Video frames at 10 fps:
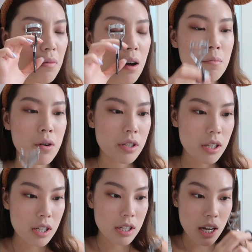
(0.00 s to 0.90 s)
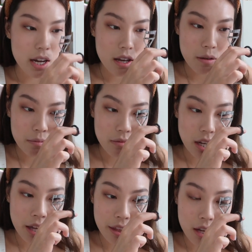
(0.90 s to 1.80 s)
But most of the time,
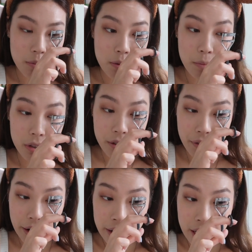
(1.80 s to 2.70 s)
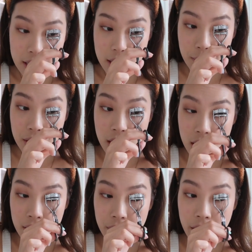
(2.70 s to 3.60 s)
I think people are very
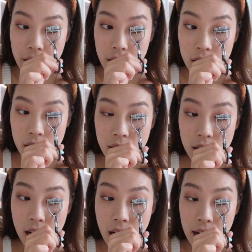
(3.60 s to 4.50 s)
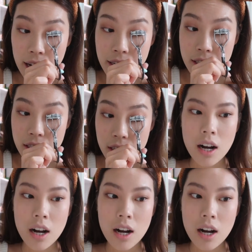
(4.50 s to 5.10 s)
accepting and very kind.